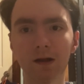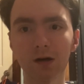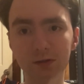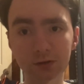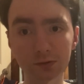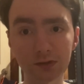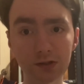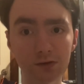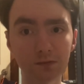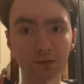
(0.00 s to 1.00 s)
Also, stay
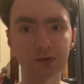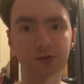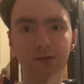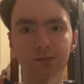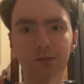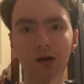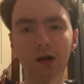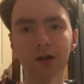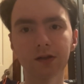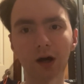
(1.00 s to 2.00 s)
tuned for some
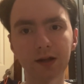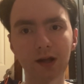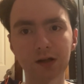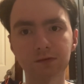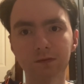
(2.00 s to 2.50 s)
diecast